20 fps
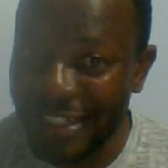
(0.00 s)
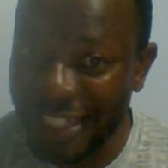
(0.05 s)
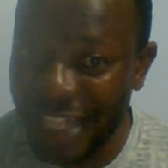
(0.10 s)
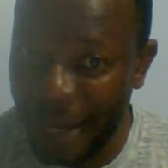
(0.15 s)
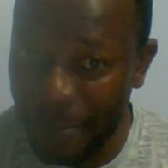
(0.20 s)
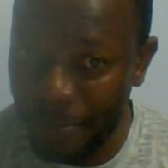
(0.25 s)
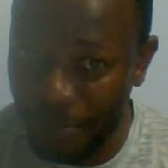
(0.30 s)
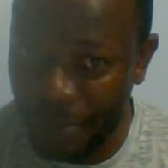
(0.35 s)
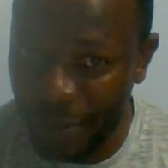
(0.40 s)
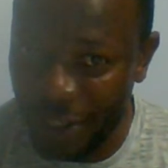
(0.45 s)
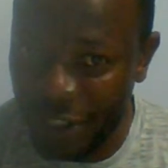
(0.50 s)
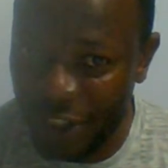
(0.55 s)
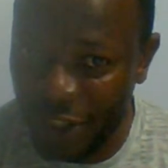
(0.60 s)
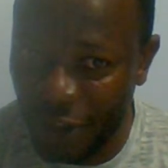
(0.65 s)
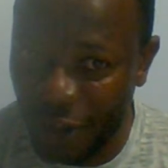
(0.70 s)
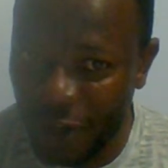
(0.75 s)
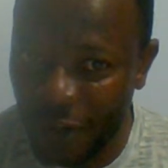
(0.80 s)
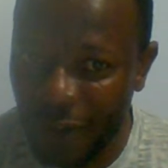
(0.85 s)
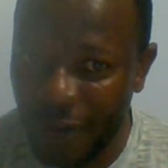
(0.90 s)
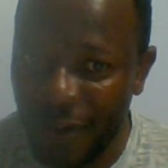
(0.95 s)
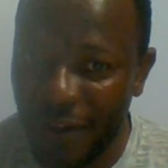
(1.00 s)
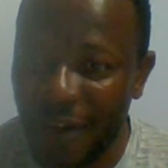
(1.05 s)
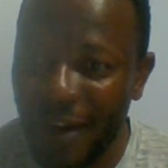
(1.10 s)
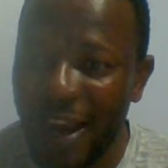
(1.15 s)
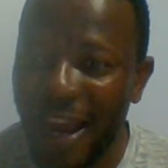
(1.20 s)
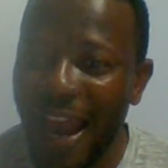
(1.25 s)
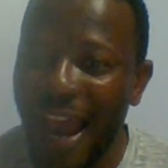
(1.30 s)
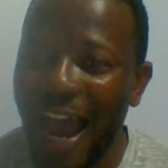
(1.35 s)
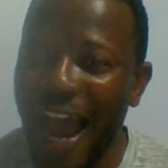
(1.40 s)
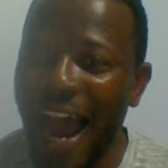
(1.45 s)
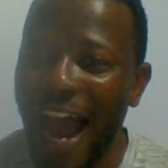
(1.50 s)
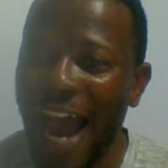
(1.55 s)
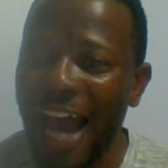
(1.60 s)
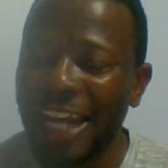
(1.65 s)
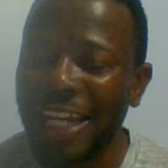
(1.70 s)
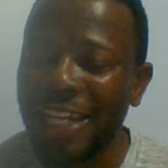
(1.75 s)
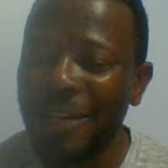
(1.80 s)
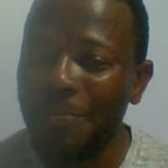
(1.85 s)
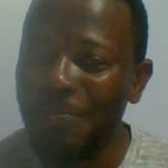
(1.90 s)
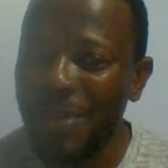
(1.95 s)
temperature,
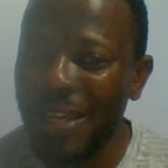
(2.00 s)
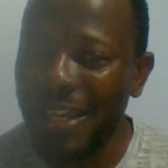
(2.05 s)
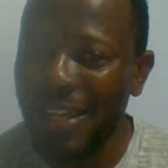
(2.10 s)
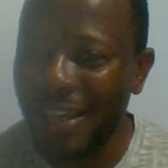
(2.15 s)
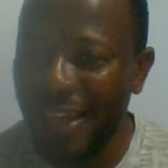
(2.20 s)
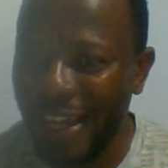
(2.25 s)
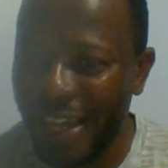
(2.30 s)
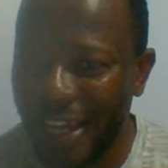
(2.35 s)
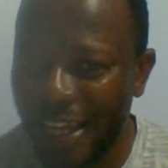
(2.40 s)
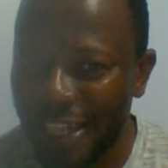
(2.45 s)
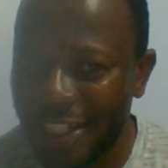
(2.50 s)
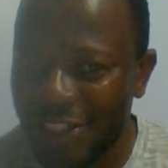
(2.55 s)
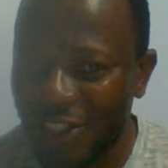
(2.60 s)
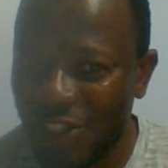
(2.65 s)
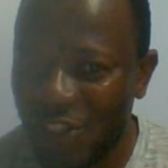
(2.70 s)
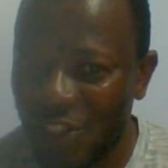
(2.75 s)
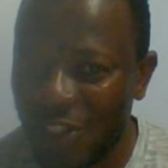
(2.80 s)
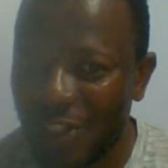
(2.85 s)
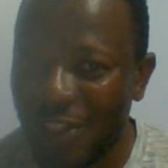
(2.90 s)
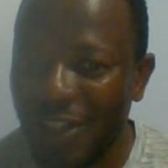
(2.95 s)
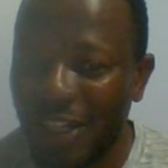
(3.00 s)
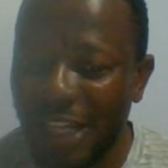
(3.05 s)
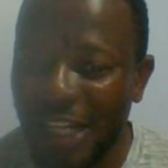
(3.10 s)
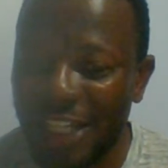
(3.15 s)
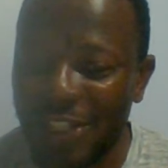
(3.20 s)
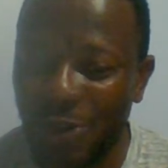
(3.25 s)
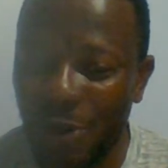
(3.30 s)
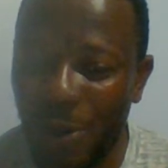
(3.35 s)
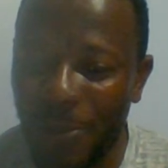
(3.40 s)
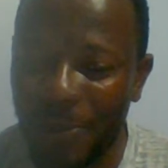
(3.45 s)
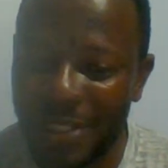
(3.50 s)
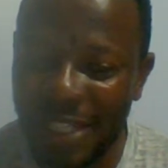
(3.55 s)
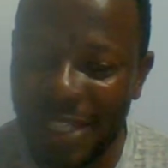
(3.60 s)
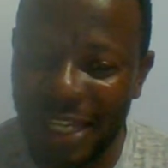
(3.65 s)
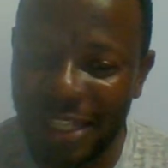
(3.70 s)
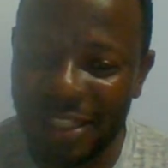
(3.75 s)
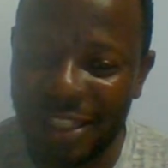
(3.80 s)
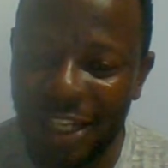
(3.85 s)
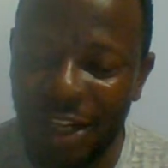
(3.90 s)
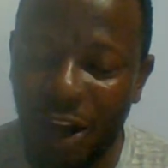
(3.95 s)
and pH is
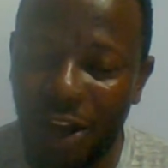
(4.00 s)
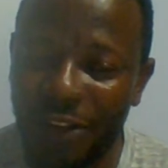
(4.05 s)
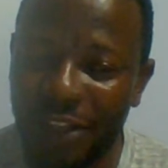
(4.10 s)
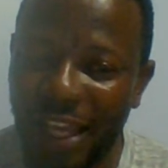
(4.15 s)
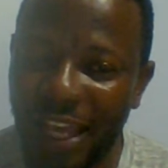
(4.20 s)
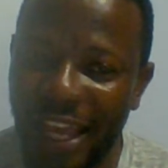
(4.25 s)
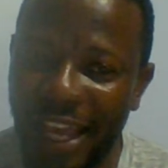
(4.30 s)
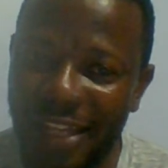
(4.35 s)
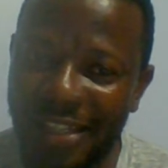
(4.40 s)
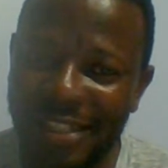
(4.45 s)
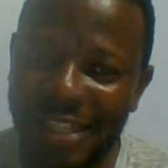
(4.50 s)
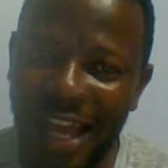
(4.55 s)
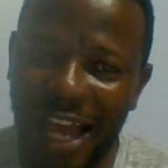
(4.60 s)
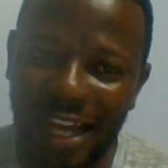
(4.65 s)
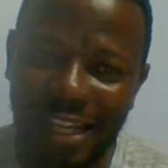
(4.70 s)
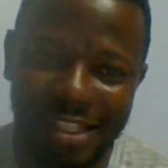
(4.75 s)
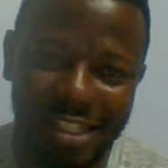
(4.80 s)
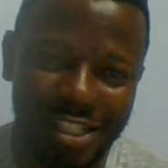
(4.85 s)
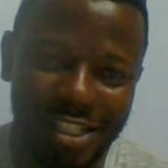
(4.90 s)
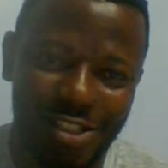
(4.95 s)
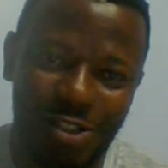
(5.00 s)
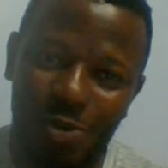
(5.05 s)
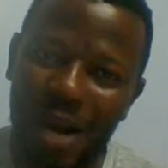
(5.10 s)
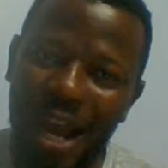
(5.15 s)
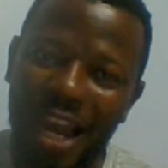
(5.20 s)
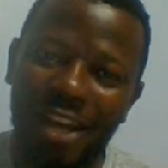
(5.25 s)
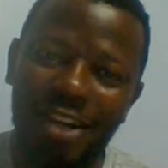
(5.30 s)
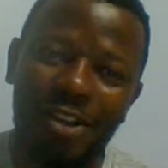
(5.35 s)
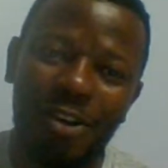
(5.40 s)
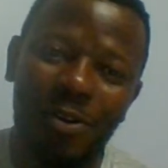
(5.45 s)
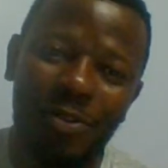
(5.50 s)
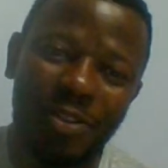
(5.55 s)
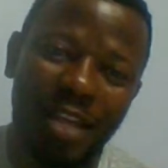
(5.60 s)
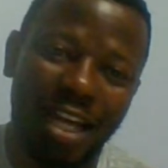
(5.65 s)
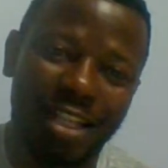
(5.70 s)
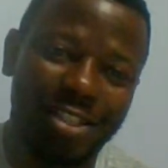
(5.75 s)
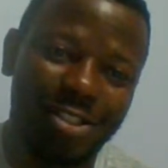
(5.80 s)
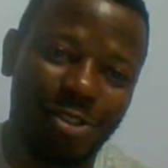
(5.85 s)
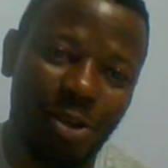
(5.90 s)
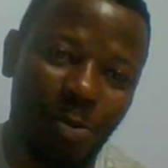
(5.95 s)
represented on the x-axis. Write down
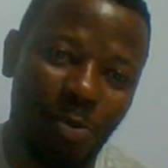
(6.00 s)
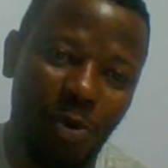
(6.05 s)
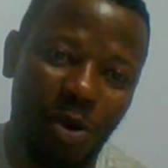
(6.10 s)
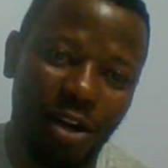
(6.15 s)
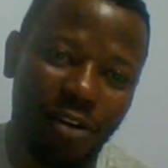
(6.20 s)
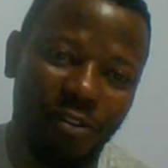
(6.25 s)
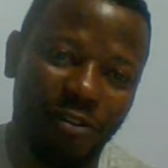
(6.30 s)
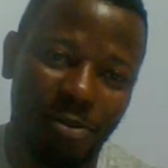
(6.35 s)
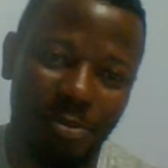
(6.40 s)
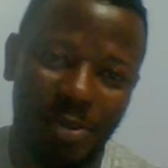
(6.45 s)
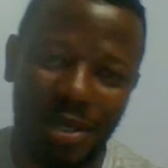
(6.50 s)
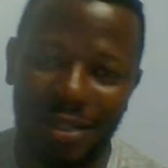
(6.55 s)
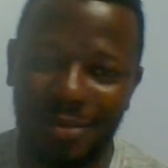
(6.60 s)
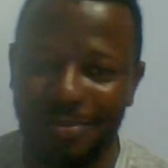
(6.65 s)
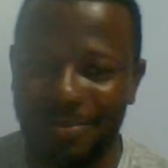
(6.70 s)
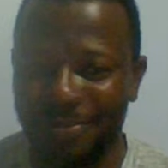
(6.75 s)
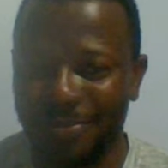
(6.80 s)
that somewhere for me.